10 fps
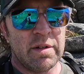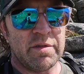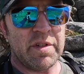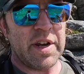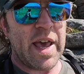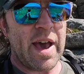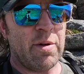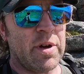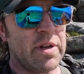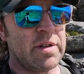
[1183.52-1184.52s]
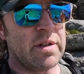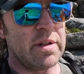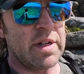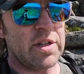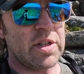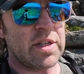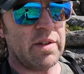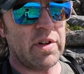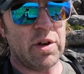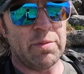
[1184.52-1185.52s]
for now, let's just
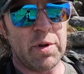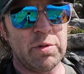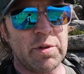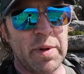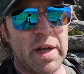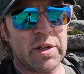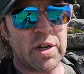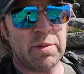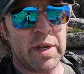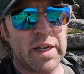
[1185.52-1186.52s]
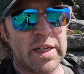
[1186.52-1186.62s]
have a little mooch about, shall we?